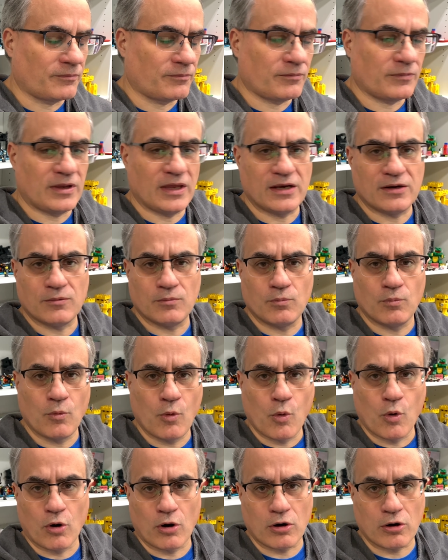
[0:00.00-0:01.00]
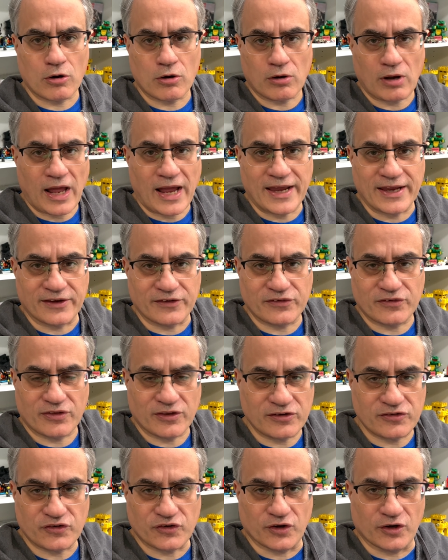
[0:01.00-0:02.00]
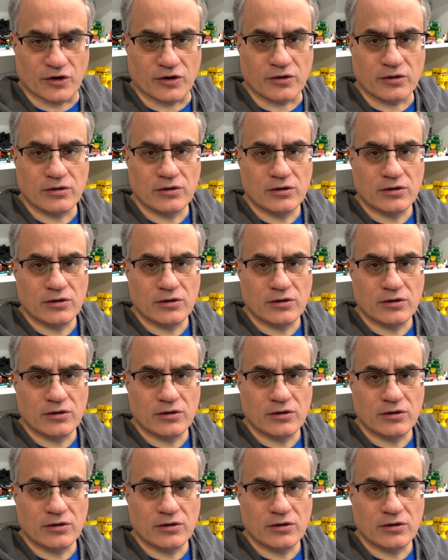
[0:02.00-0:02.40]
getting more likes this year